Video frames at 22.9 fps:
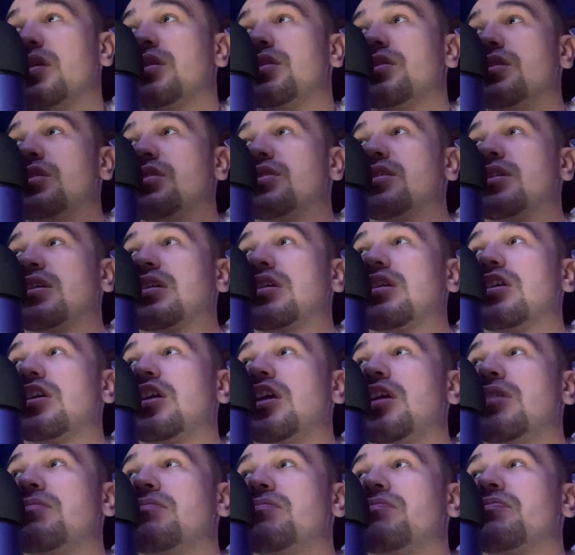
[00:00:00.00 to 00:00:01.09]
the second
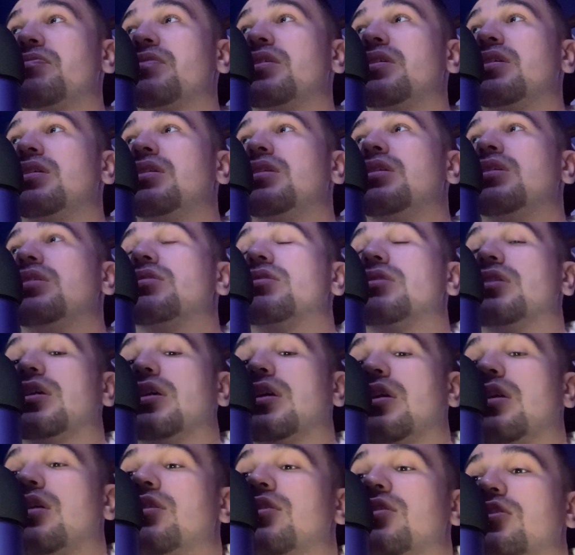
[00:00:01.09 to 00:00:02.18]
game,
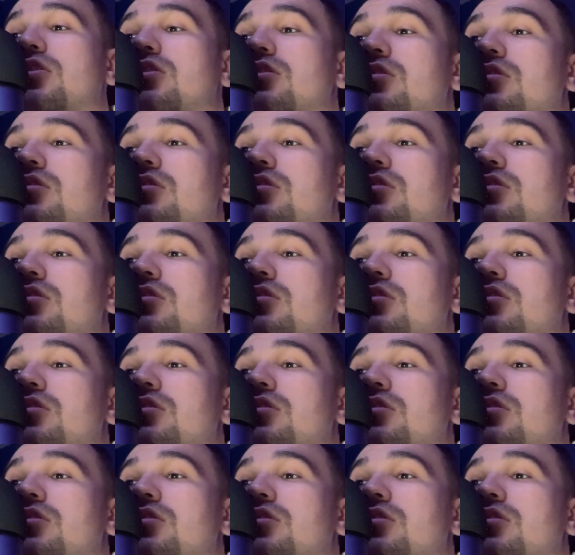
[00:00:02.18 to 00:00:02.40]
it is